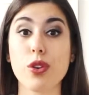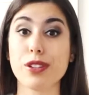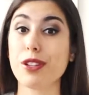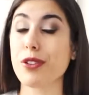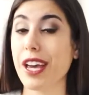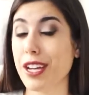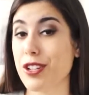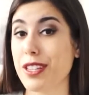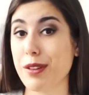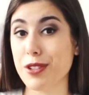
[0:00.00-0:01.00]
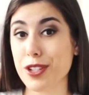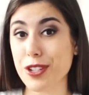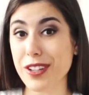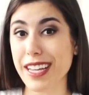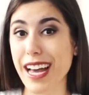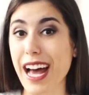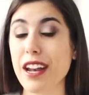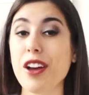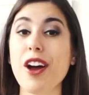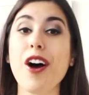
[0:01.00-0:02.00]
or the location that we're shooting
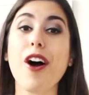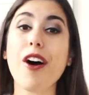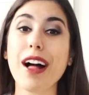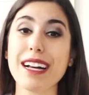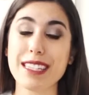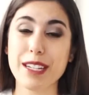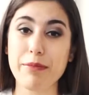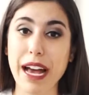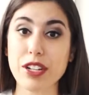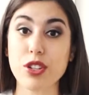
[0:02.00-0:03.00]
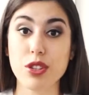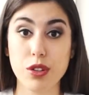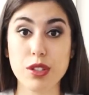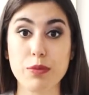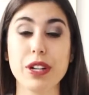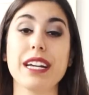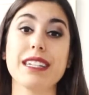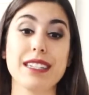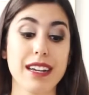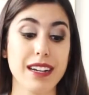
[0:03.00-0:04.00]
at all has to match those
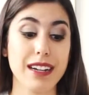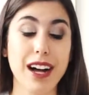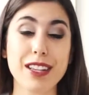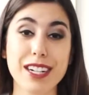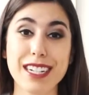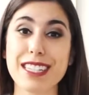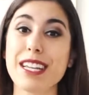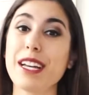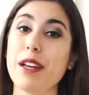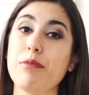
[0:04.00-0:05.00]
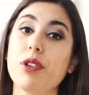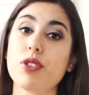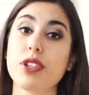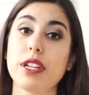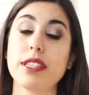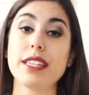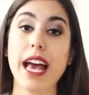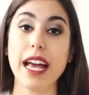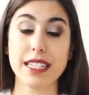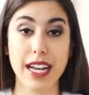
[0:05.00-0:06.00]
brand colors, emotions,
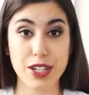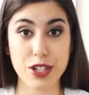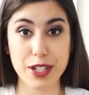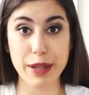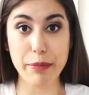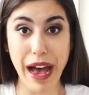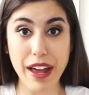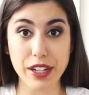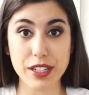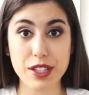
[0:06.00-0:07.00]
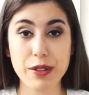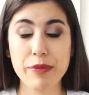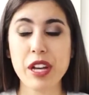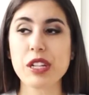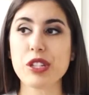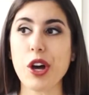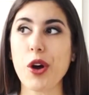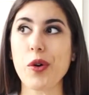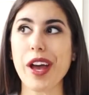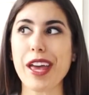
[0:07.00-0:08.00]
and textures and patterns.
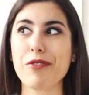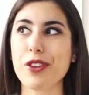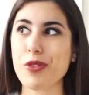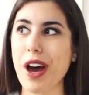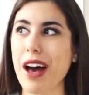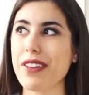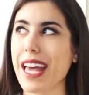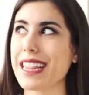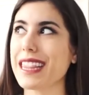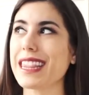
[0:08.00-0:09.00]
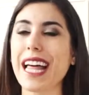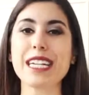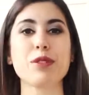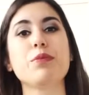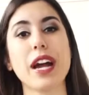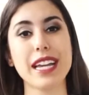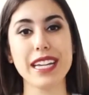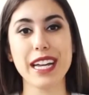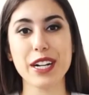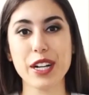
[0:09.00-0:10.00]
So if you have a light, bright,
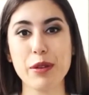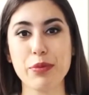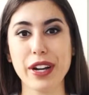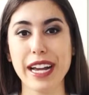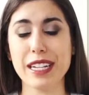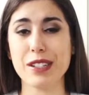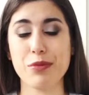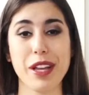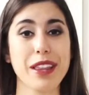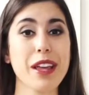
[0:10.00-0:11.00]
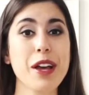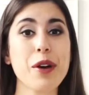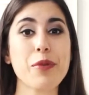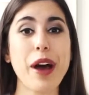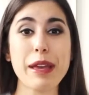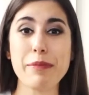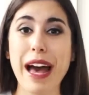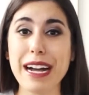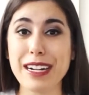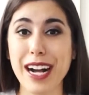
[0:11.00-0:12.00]
and airy brand with white
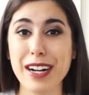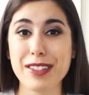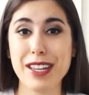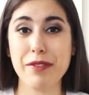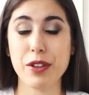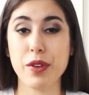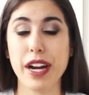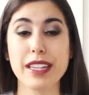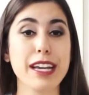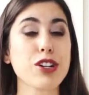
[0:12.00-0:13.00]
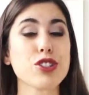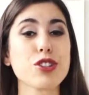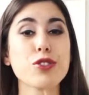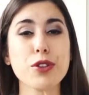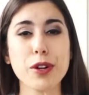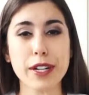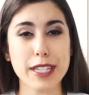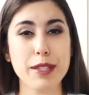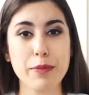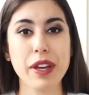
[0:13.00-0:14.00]
backgrounds everywhere and like just
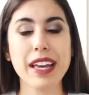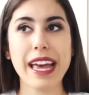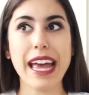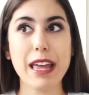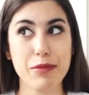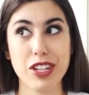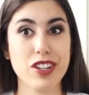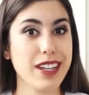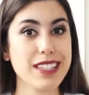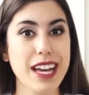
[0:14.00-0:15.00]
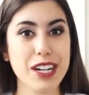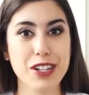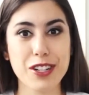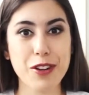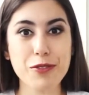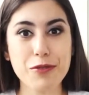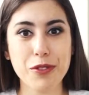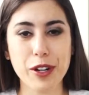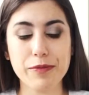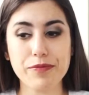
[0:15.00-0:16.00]
crisp images that you're known
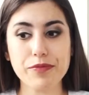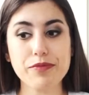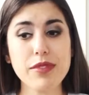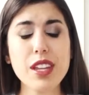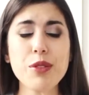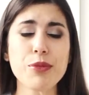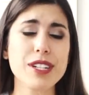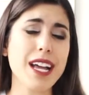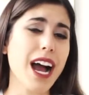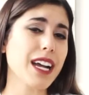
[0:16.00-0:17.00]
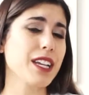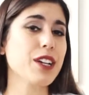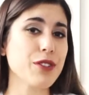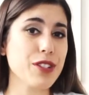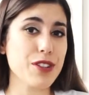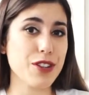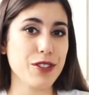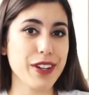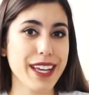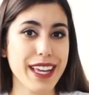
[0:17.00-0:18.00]
for, we're not going to go and
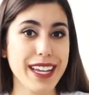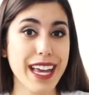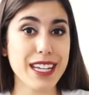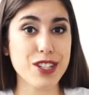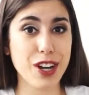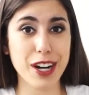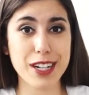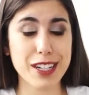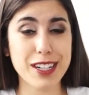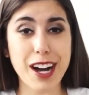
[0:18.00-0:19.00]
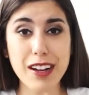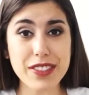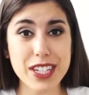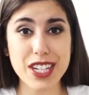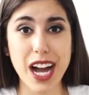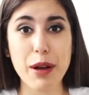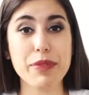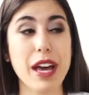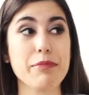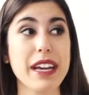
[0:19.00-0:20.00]
shoot in a dark coffee
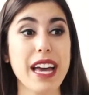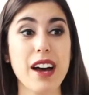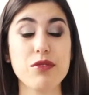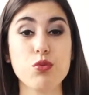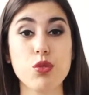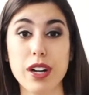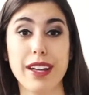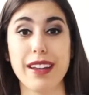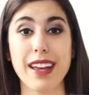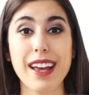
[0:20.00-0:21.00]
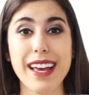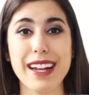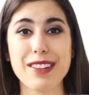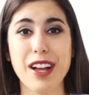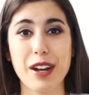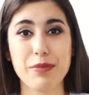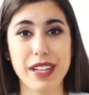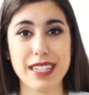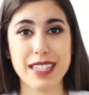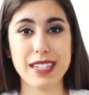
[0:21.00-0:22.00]
shop that might have wood in a lot of
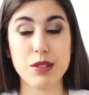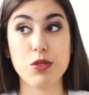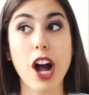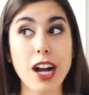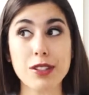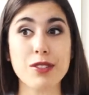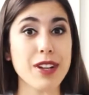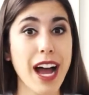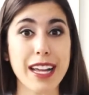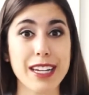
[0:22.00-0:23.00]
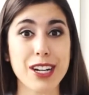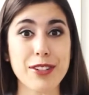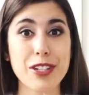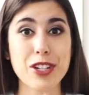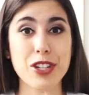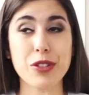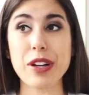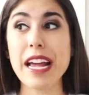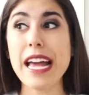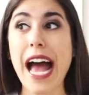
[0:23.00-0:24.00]
places. We're also not going to go and
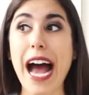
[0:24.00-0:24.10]
shoot